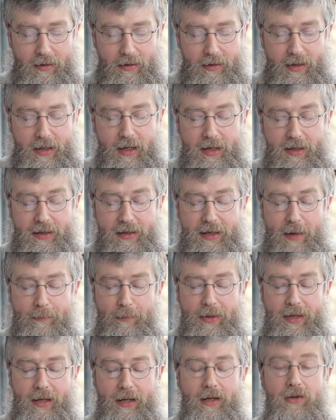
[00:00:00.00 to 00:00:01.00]
The
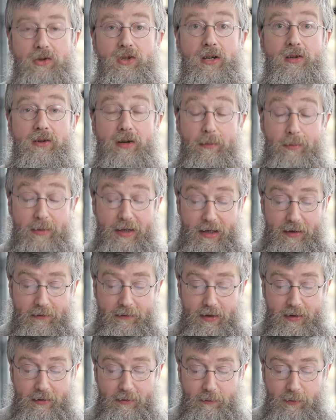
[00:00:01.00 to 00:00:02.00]
something she tripped
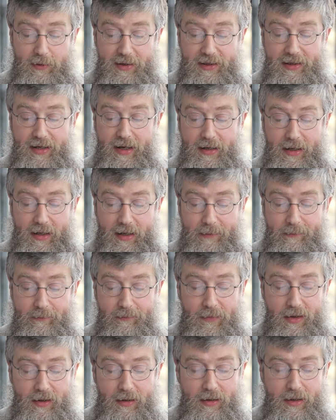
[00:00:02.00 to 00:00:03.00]
over was Sunny,
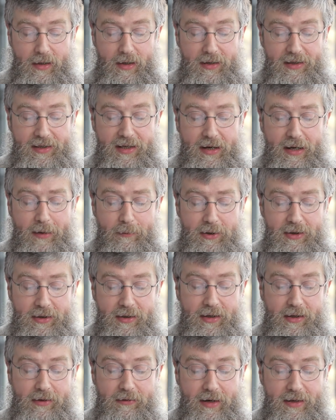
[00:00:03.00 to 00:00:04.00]
Sunny wasn't
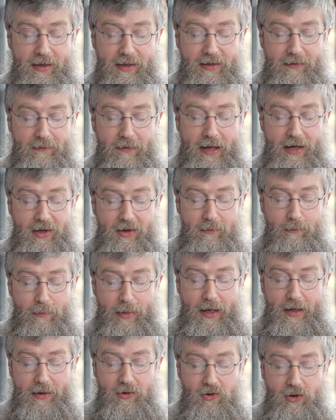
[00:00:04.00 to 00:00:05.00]
the Grunt's flesh and
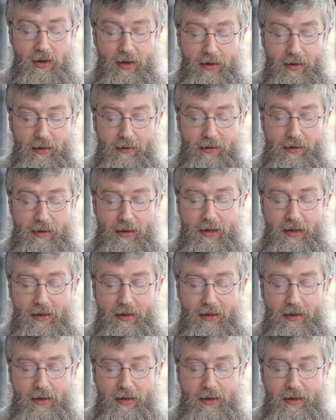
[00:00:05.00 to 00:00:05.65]
blood child.